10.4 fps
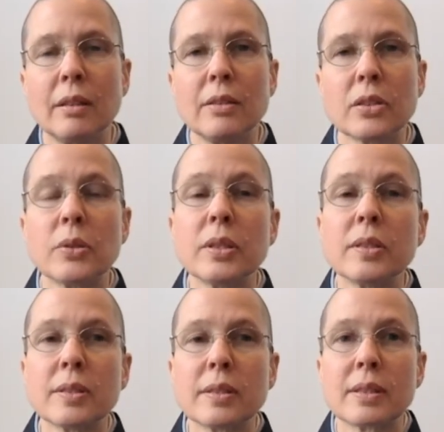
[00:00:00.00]
So
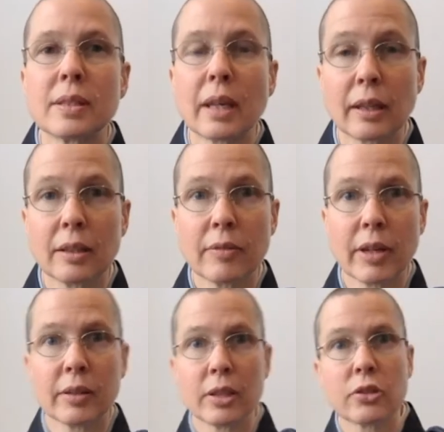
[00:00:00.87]
this is the second
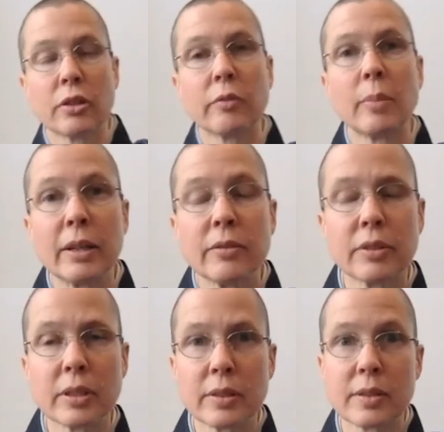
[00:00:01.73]
foundation of
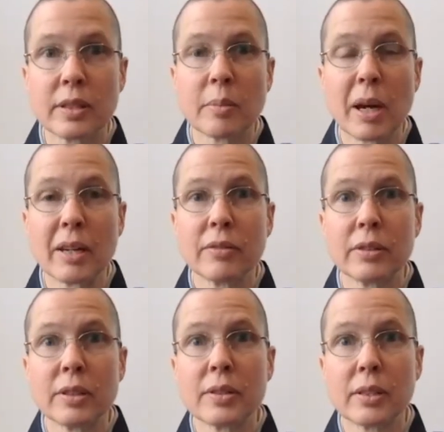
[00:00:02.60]
mindfulness, the
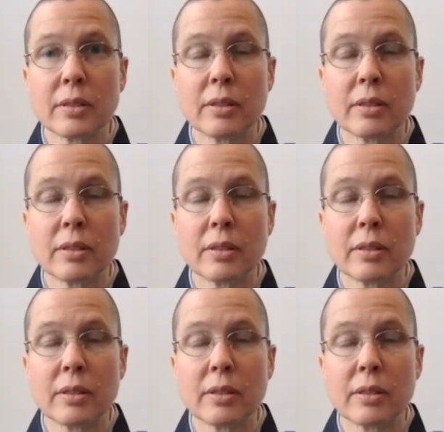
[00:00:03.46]
mindfulness